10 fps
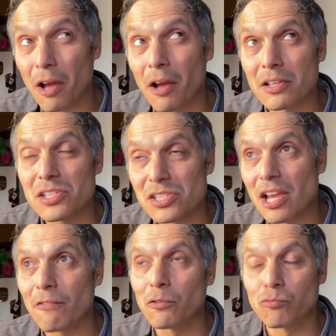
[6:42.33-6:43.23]

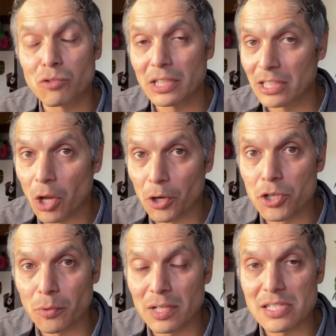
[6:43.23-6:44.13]
several really large
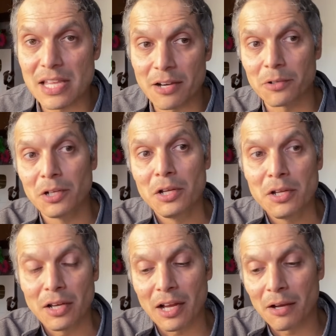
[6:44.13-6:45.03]
ones that
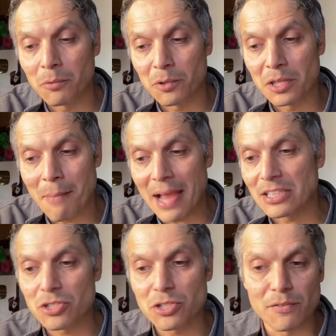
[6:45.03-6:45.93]
were in the
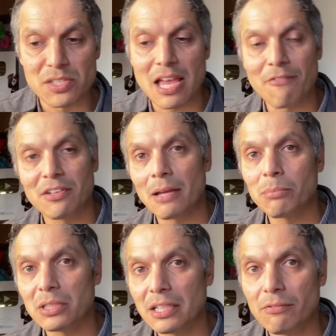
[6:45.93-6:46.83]
magnitude of 7, I
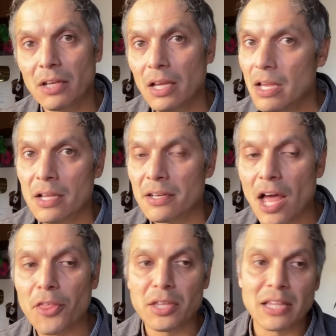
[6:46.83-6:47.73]
believe.
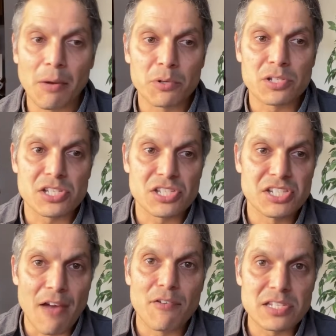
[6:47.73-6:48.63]
Nothing that was as
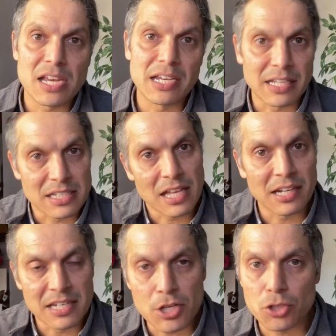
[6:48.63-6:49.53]
devastating as that
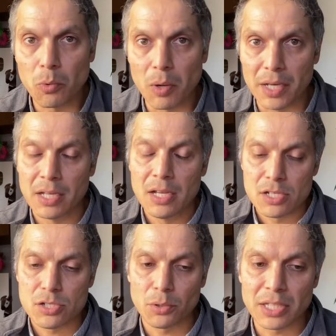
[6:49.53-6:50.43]
initial one.
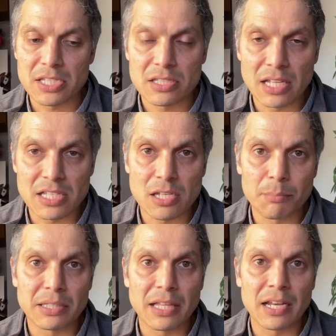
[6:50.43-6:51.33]
So that's
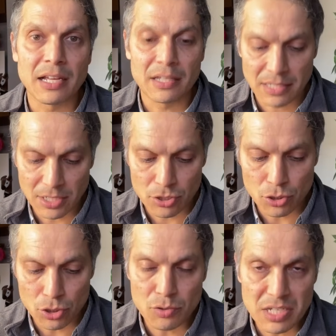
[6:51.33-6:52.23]
something that
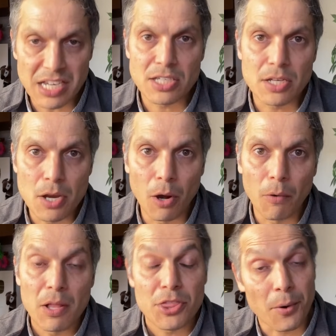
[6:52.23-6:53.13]
you need to
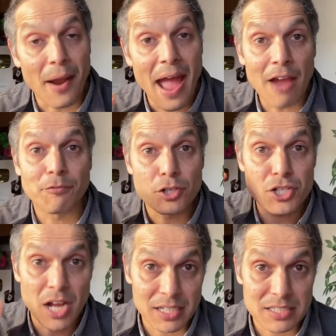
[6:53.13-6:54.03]
know. There are
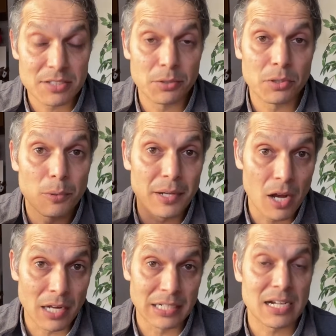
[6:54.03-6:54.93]
aftershocks still going
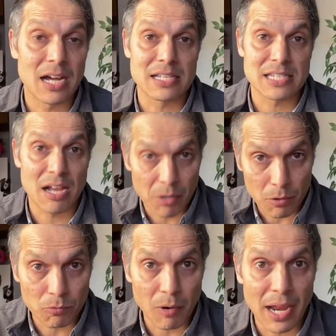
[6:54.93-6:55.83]
on in Kanazawa
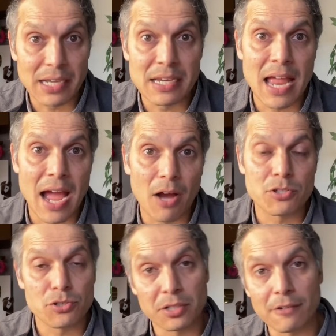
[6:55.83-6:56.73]
right now.
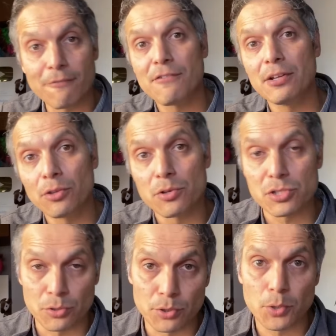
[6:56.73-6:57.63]
As you're going to feel those
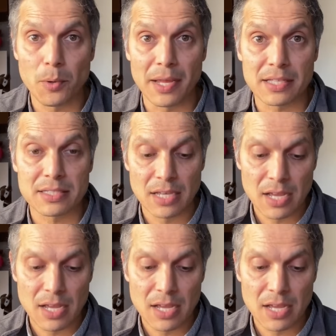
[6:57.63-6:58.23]
earthquakes.